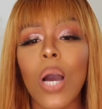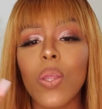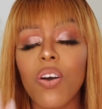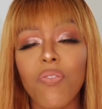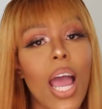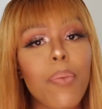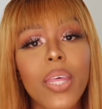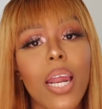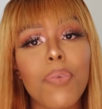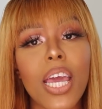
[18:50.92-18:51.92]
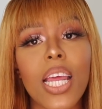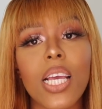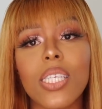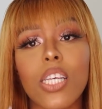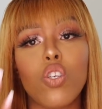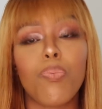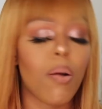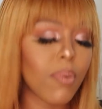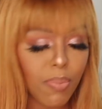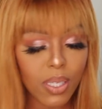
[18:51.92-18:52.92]
the vibe that I'm getting is that you
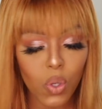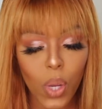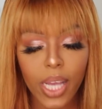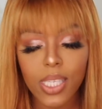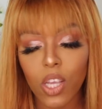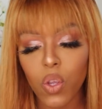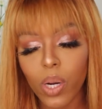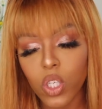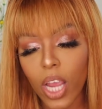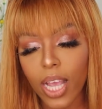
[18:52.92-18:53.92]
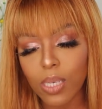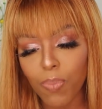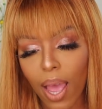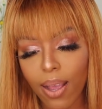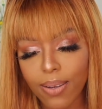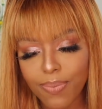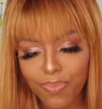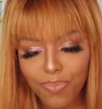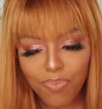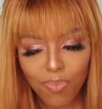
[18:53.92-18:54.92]
probably miss your ex and you want your ex back.
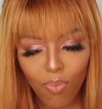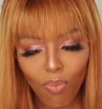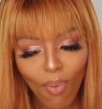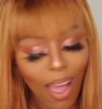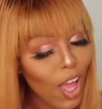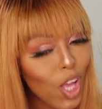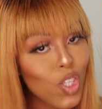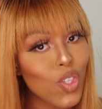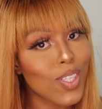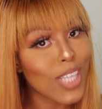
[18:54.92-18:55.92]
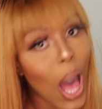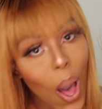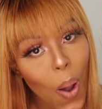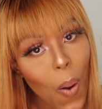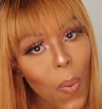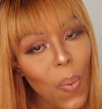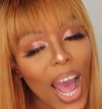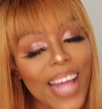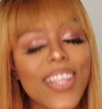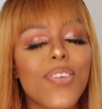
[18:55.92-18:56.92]
So
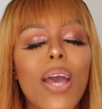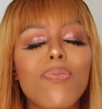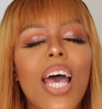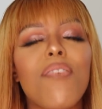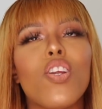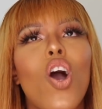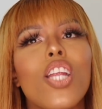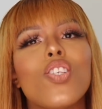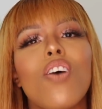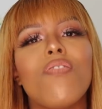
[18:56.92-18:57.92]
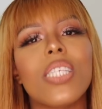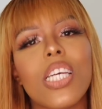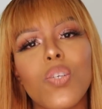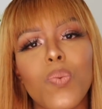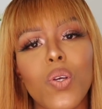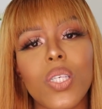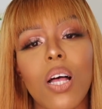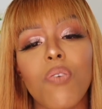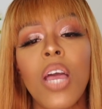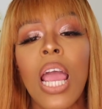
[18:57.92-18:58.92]
I think you have to have an honest conversation with
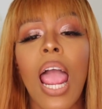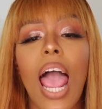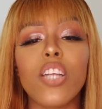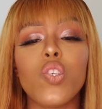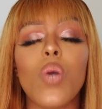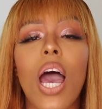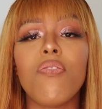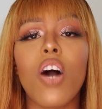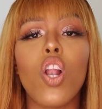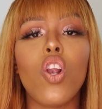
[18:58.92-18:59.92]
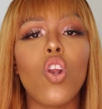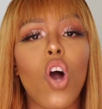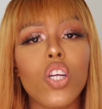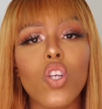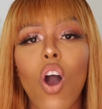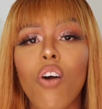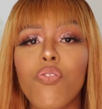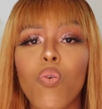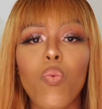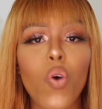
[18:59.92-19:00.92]
yourself, and you have a lot
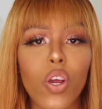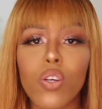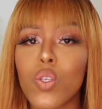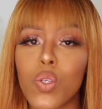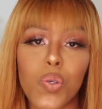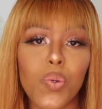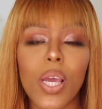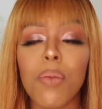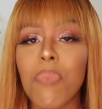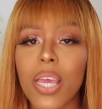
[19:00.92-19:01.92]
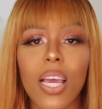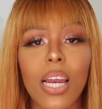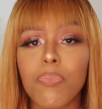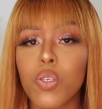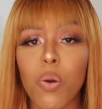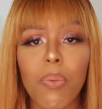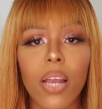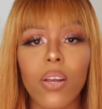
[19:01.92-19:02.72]
of work to do in making it up to your man.